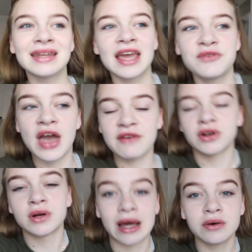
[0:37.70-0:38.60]
day for
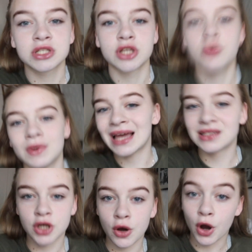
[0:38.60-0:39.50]
everyone else, so we get
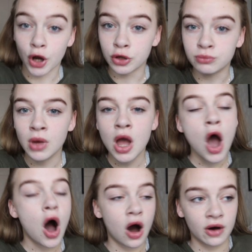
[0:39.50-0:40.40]
to go home
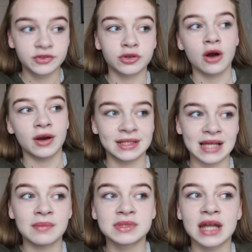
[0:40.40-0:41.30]
after our
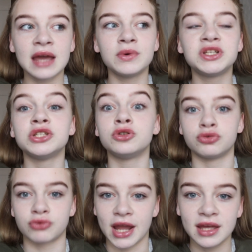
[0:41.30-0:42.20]
exam today, which is
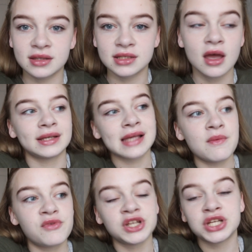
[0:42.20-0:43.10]
great. Exam
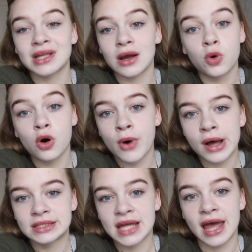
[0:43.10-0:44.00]
finishes at
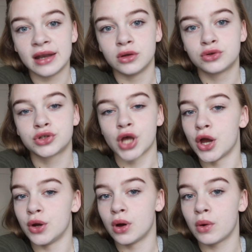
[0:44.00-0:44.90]
10:15,
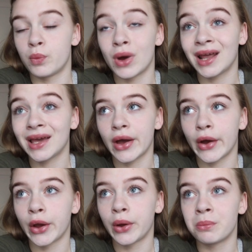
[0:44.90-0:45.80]
so when I get
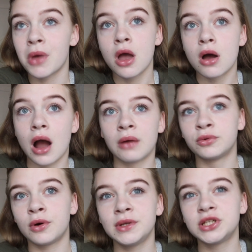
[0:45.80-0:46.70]
home, I'm
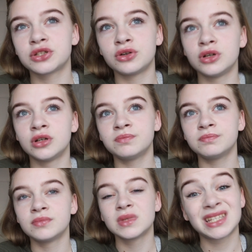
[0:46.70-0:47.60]
probably just gonna
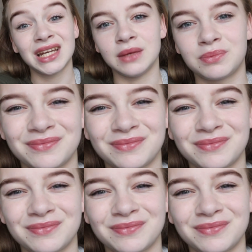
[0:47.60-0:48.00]
sleep.